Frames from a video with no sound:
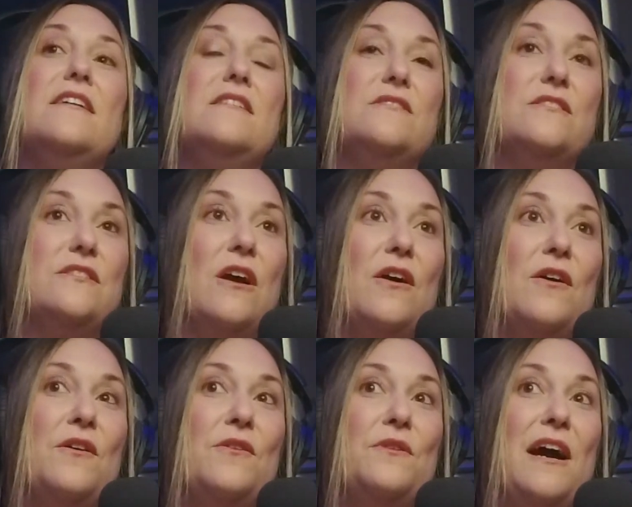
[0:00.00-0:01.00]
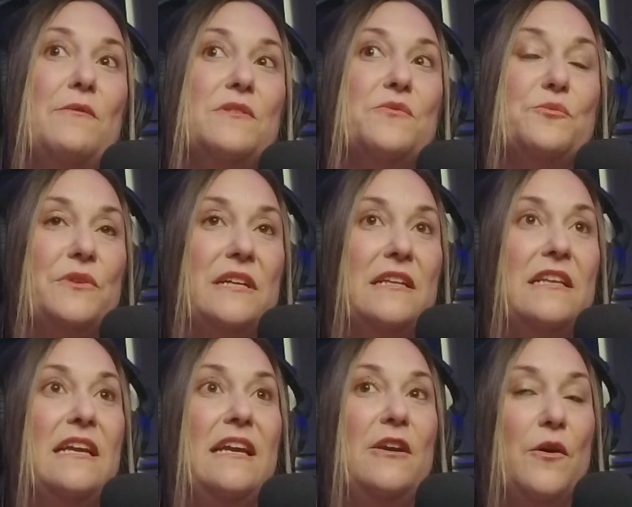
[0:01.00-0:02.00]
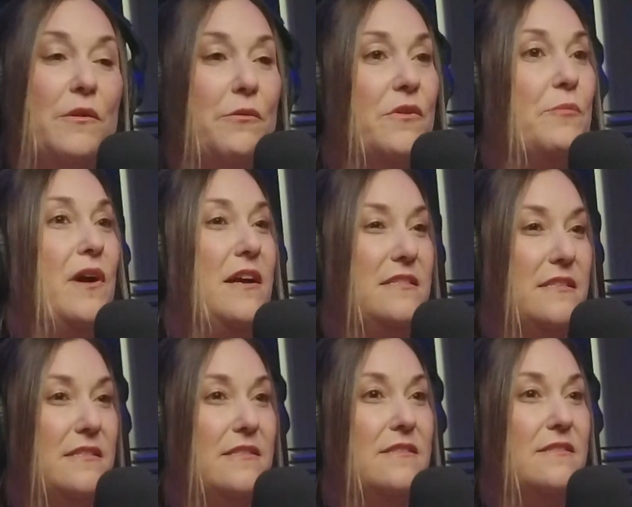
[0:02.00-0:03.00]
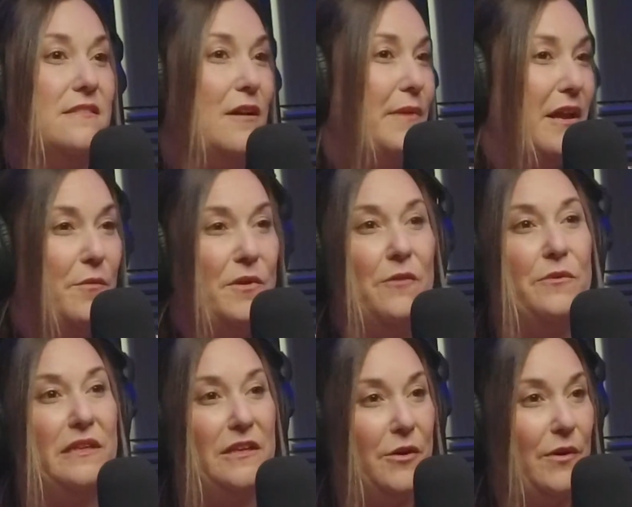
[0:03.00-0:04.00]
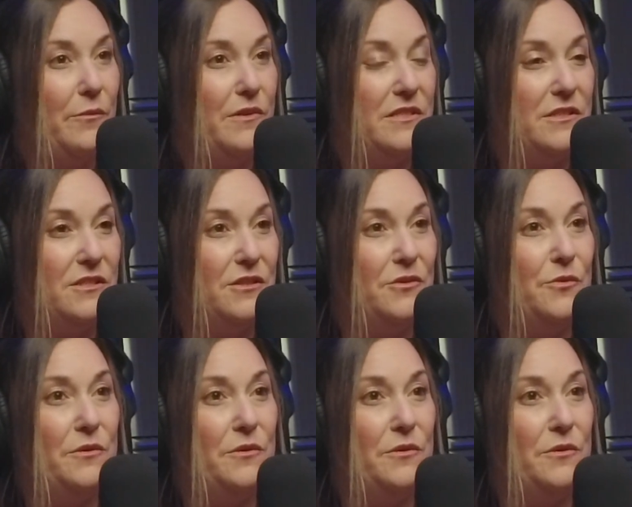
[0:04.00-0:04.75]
So I was really going through the process on my own, not really knowing what to do.